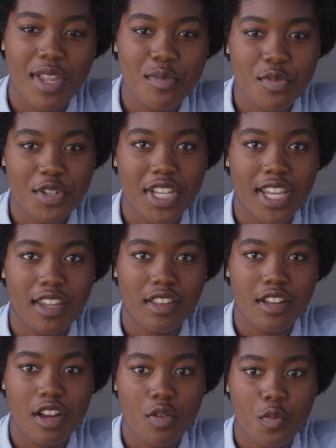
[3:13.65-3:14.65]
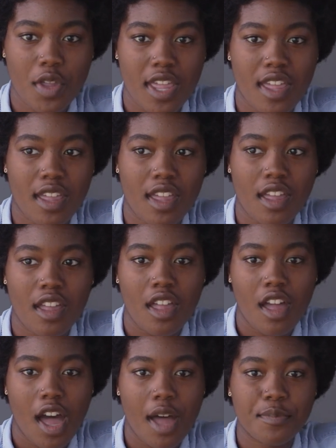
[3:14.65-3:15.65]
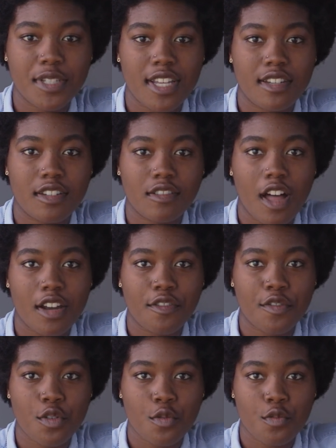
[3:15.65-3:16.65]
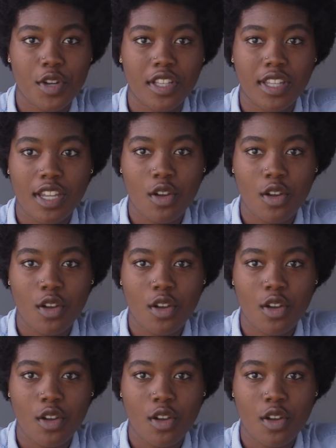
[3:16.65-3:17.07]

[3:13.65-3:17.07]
In particular, we updated a lot of the really